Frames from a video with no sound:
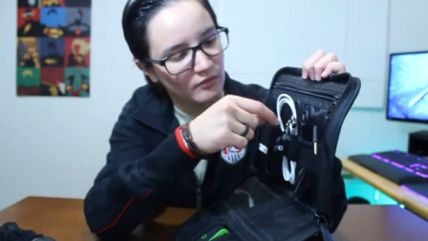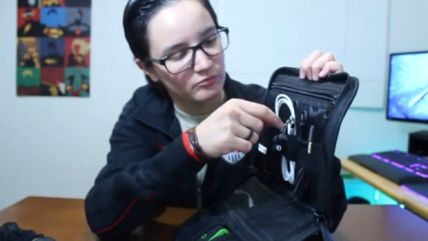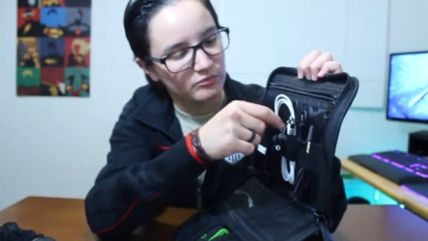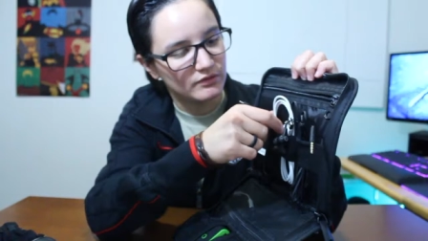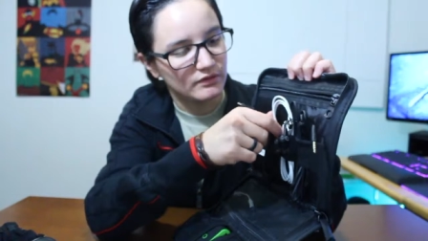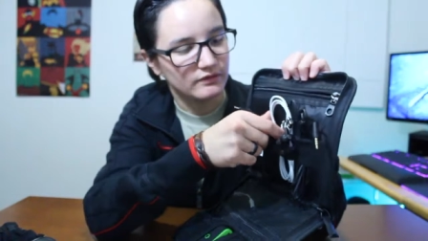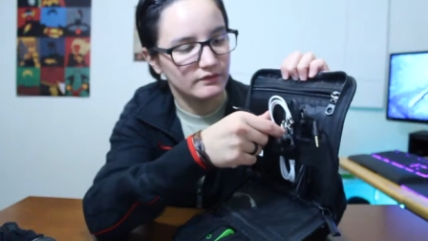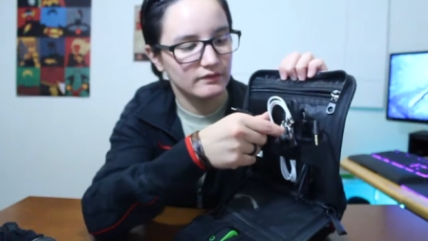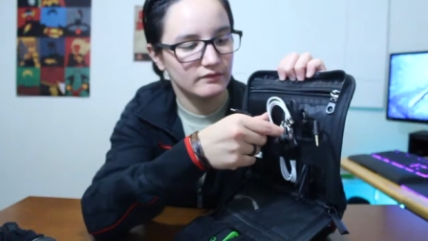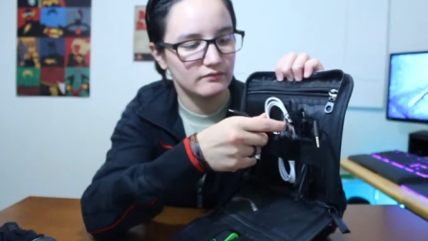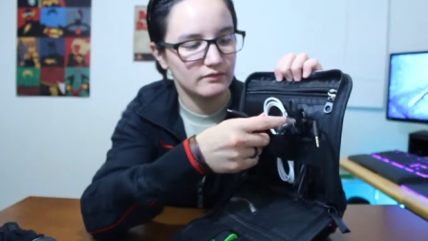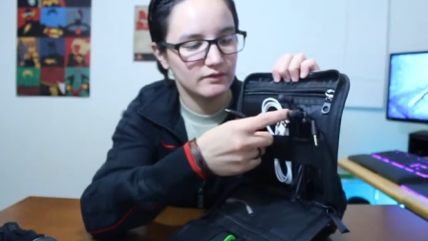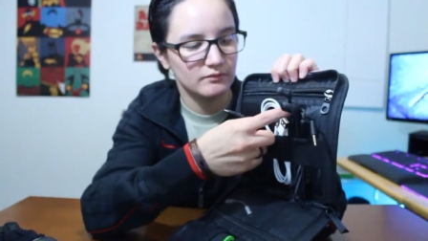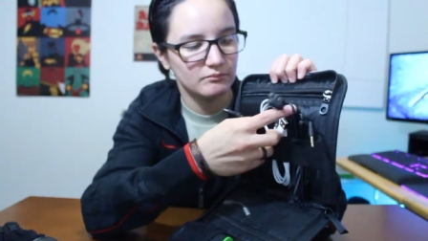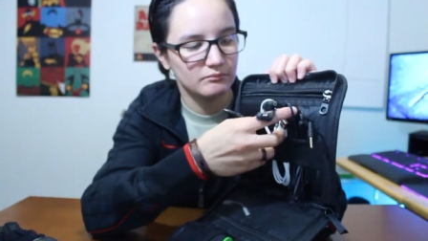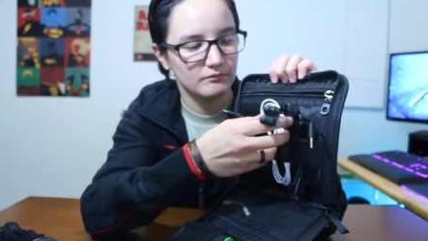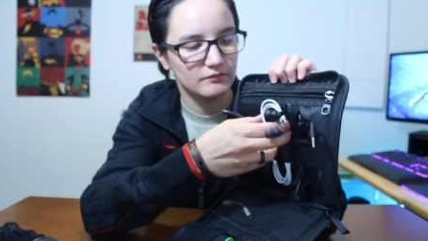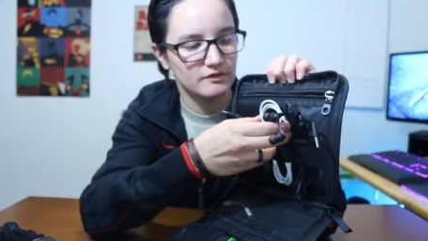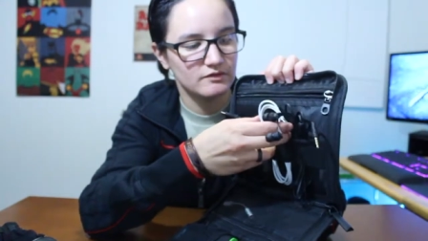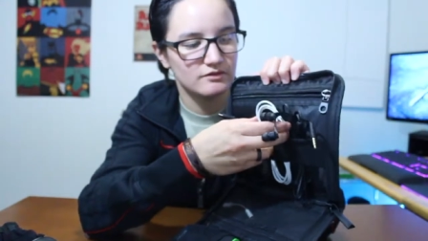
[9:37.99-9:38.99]
But
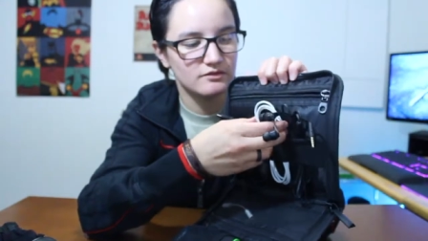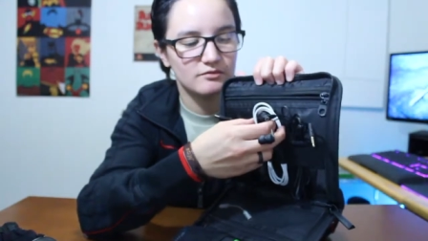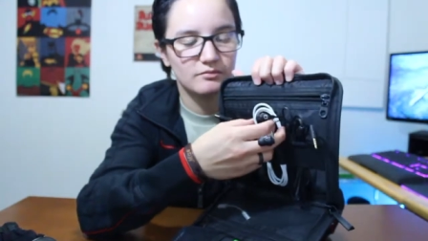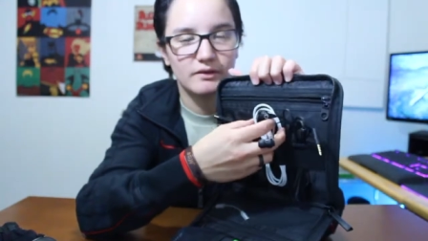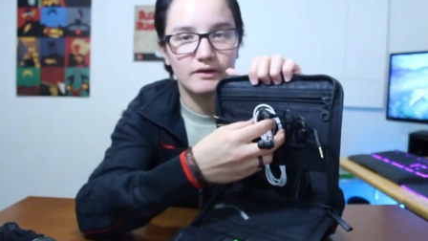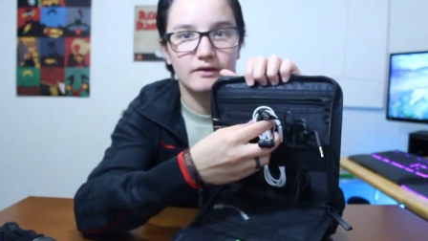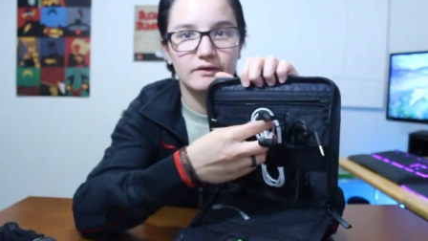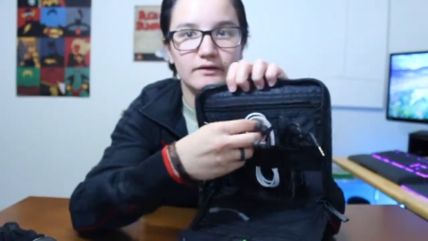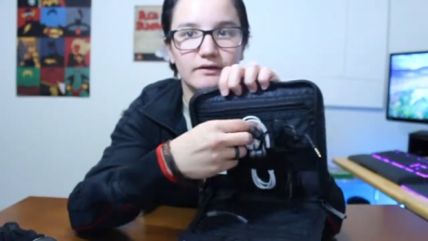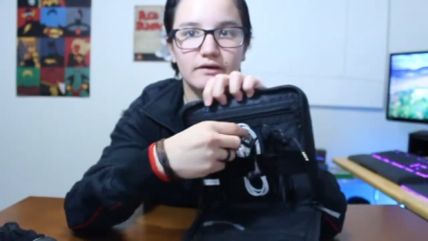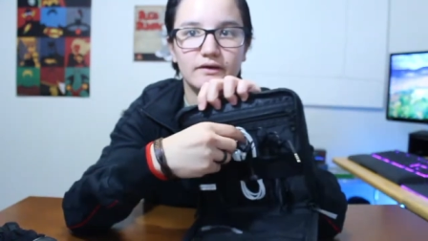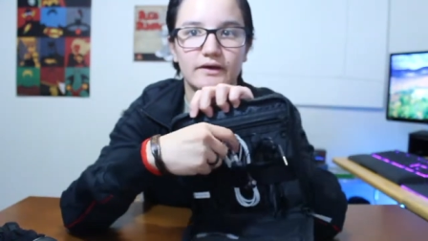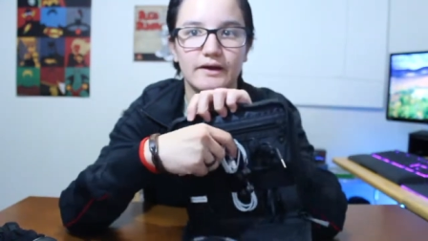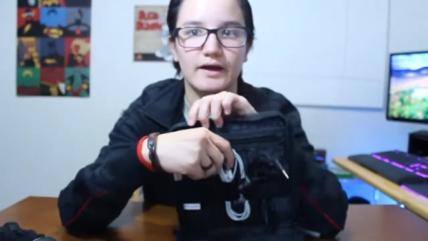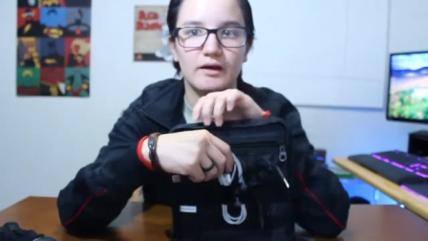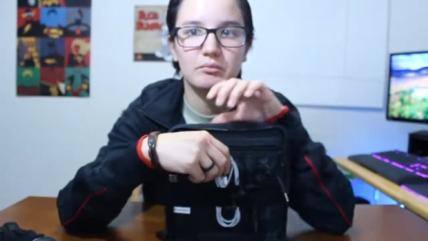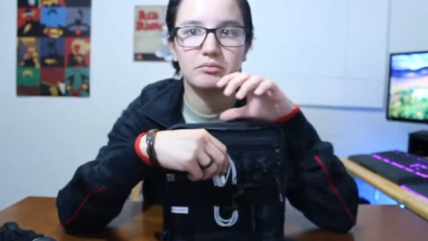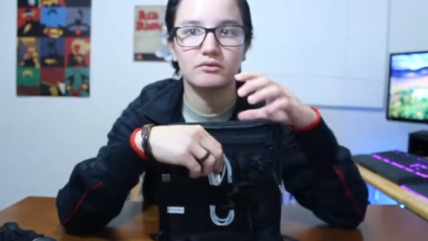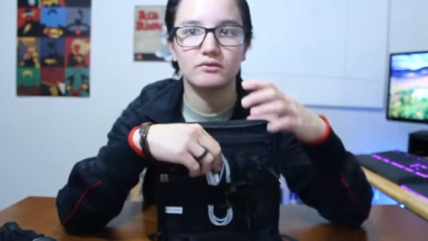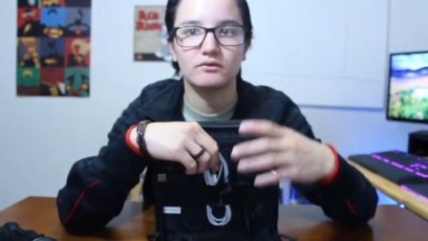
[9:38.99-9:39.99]
yep, this is my
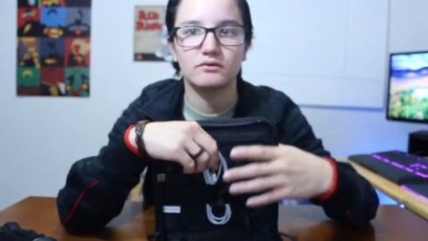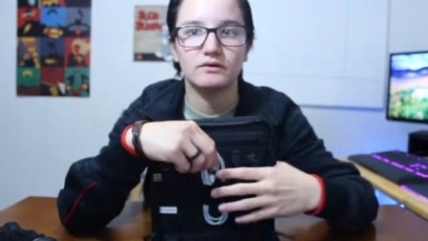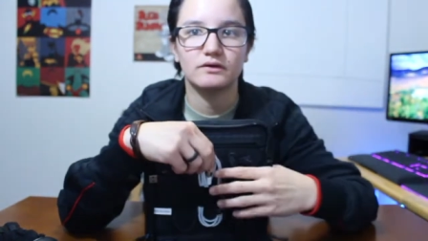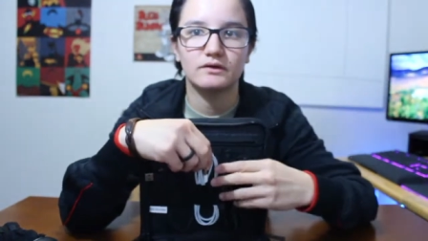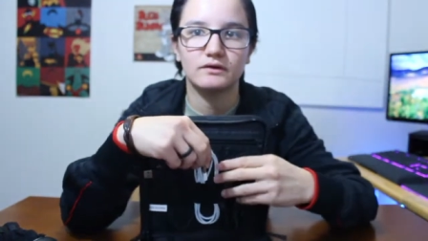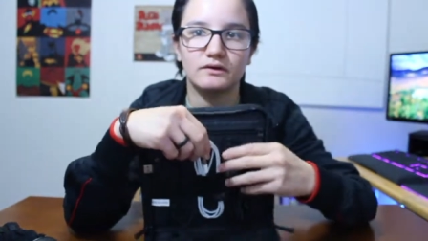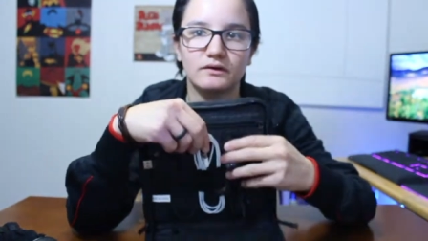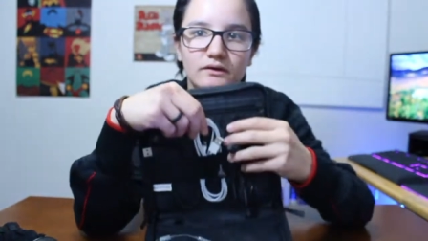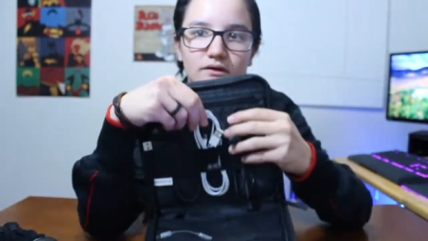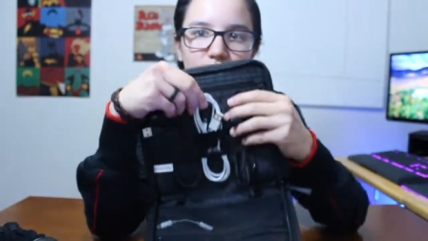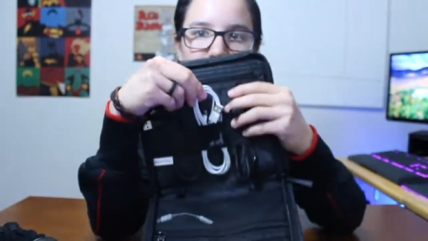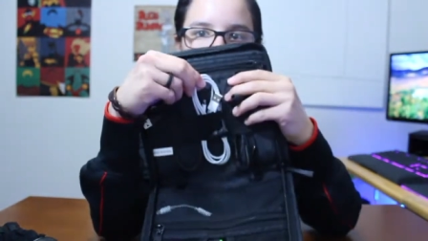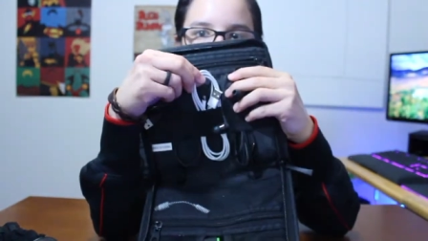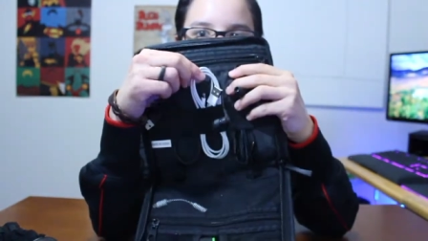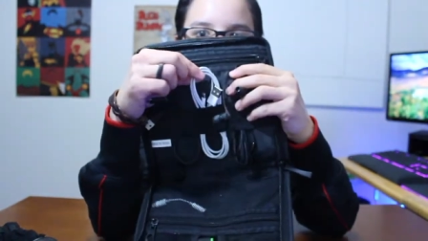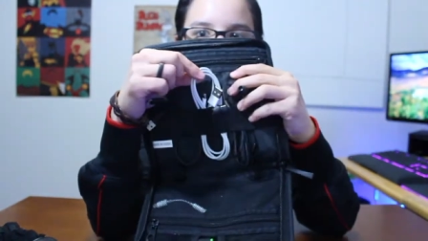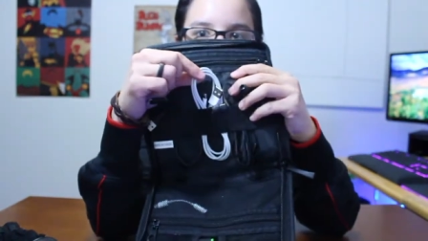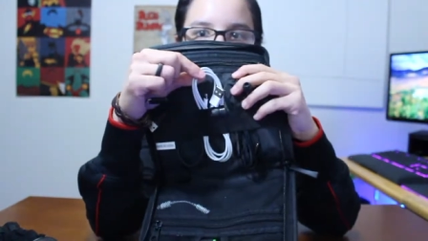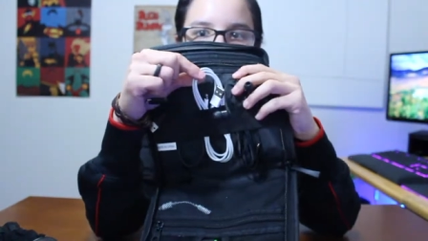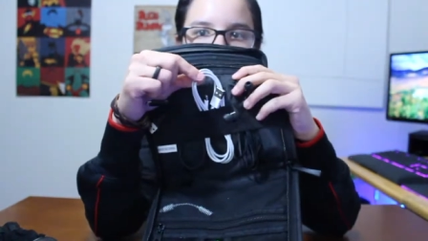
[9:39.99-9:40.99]
Apple
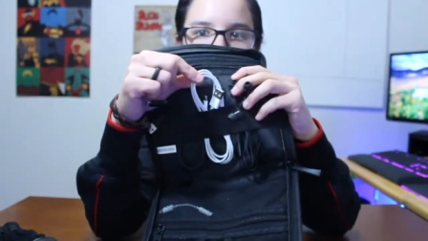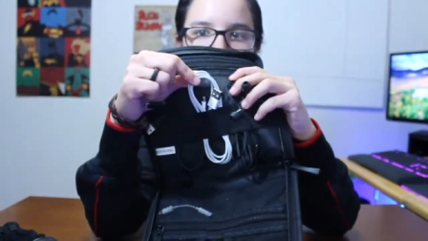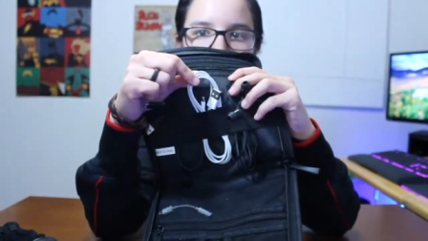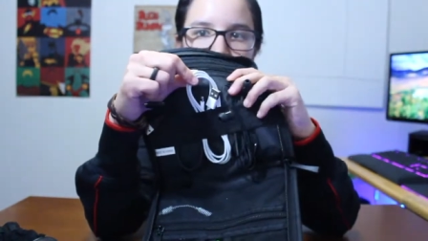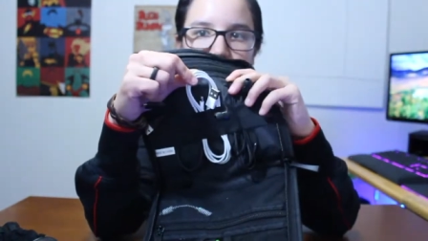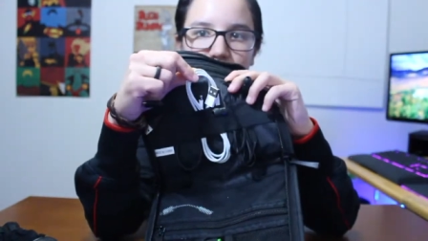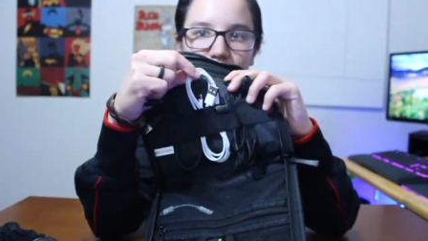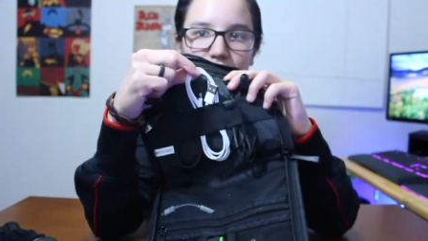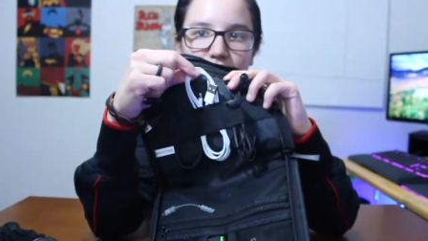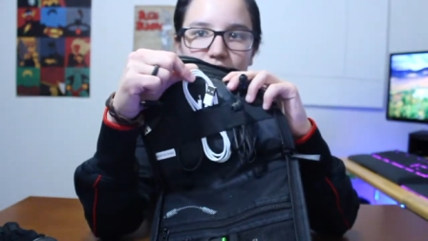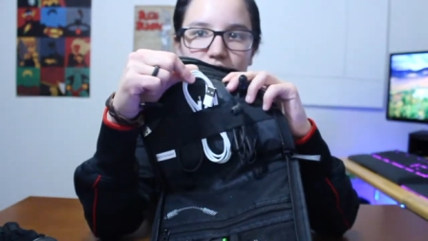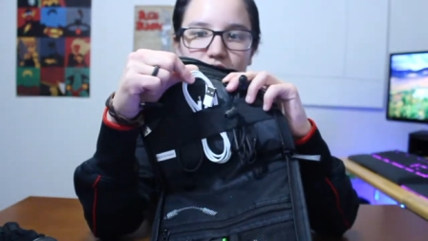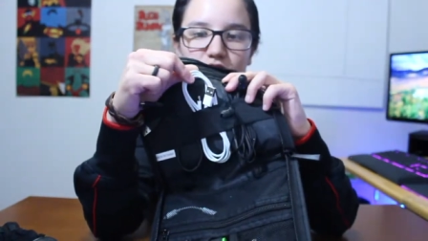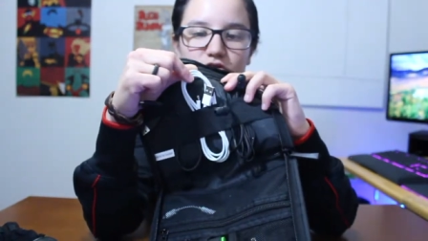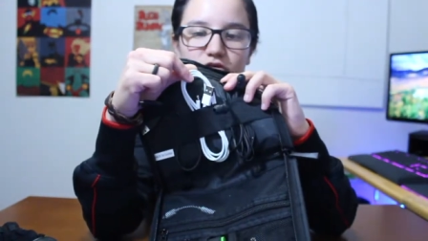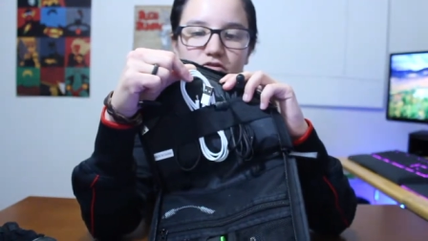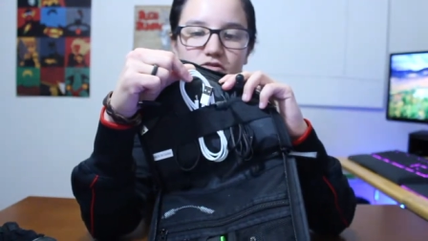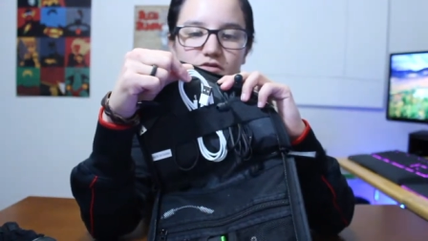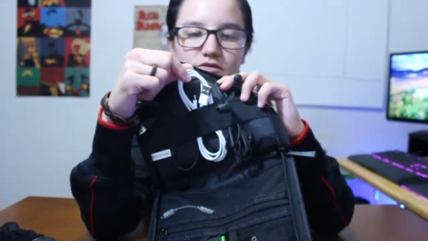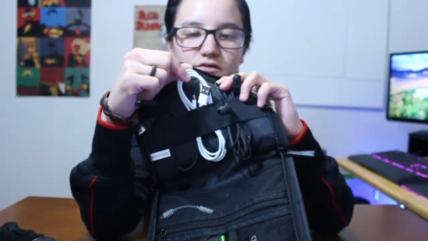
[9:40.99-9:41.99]
lightning
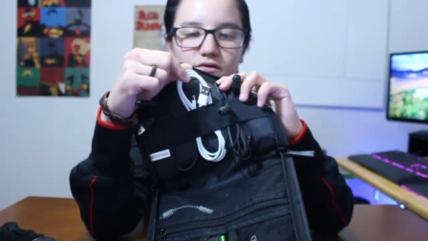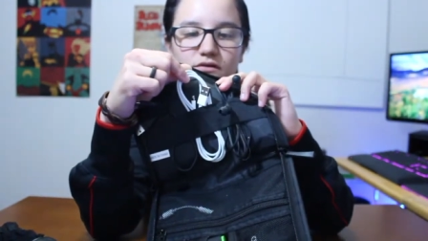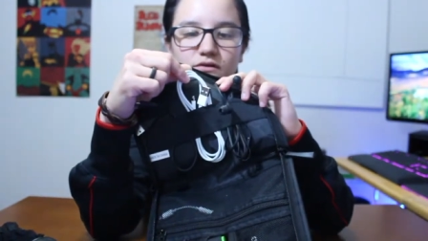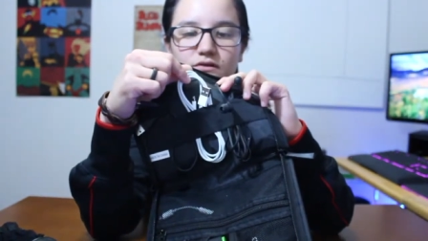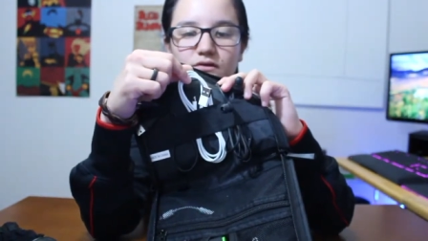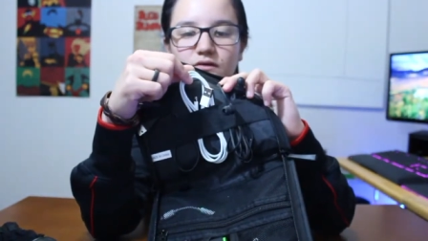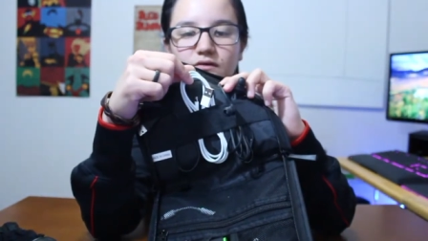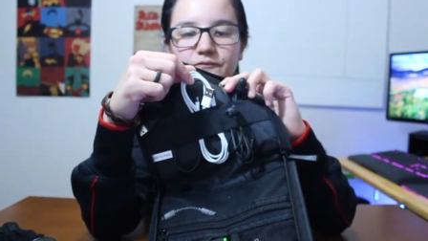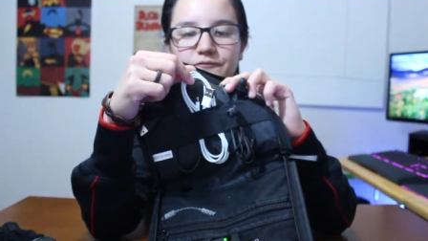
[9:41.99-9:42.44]
charger.